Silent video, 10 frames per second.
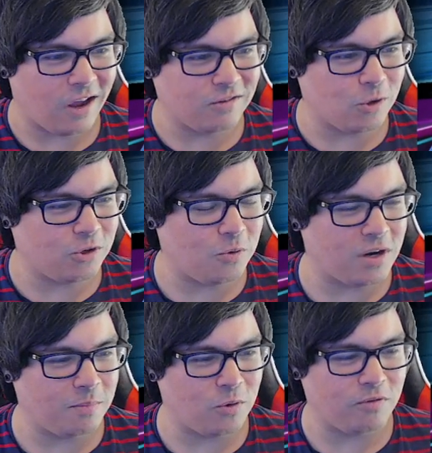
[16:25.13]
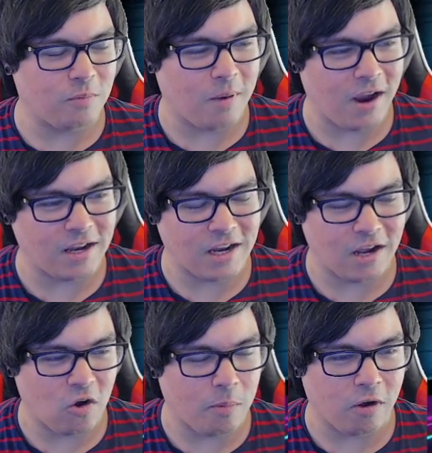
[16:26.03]
I showed you what I'm doing for mine,
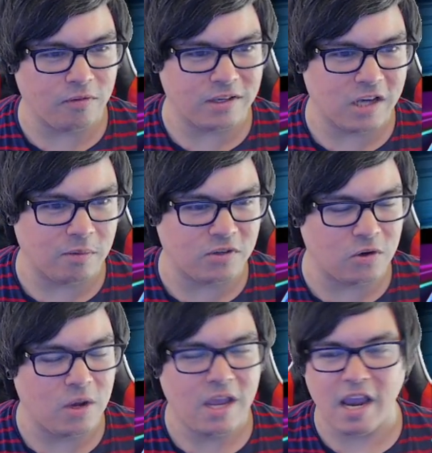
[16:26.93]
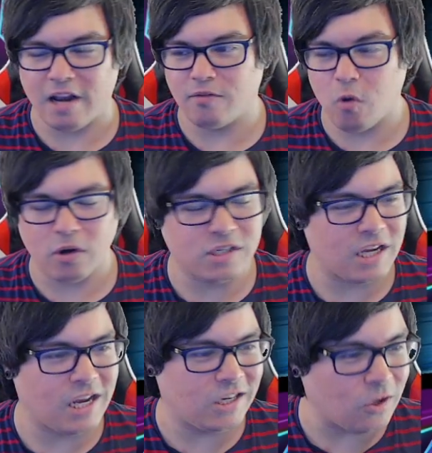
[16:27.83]
and I hope all of this helps you. And of
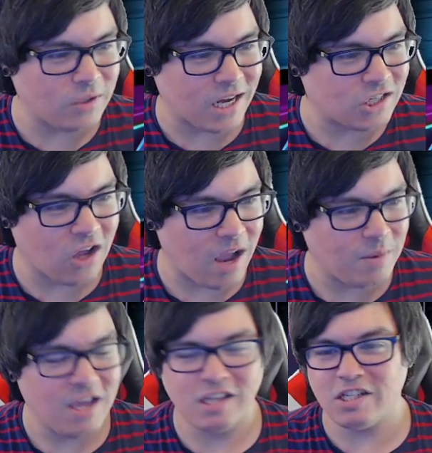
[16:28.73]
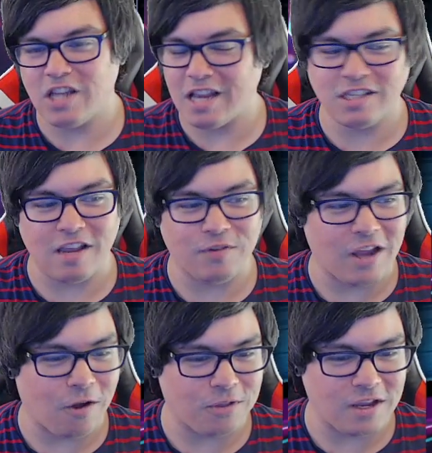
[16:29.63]
course, until next time, stay safe
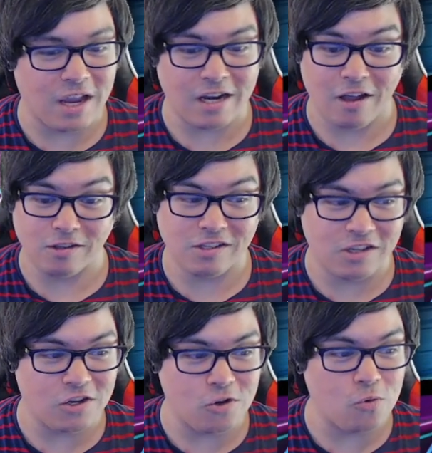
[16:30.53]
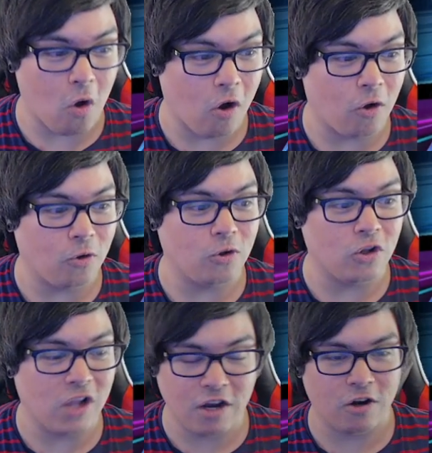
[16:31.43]
and healthy, and I'll see you
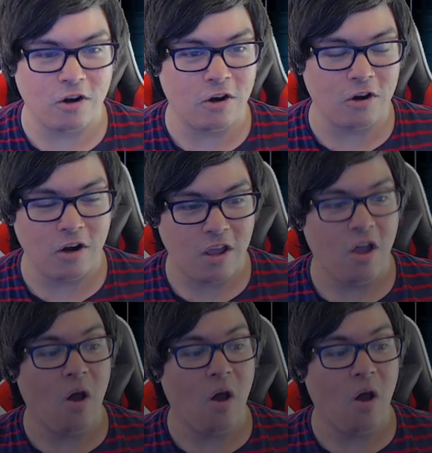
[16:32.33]
all later.